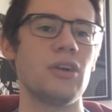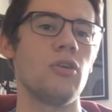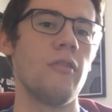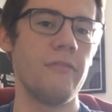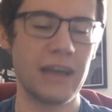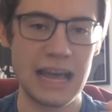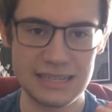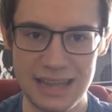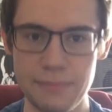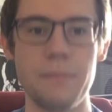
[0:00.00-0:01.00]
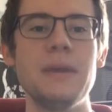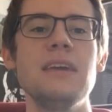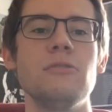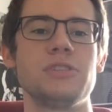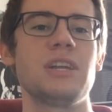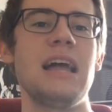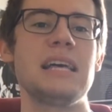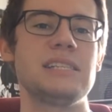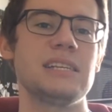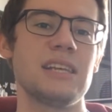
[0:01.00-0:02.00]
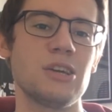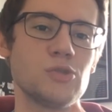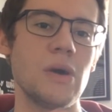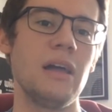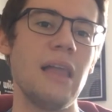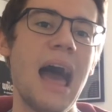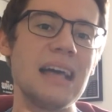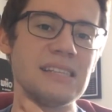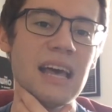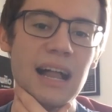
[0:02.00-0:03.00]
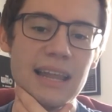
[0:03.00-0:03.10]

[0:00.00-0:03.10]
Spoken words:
like off like kind of like the Beatles classics, like as well as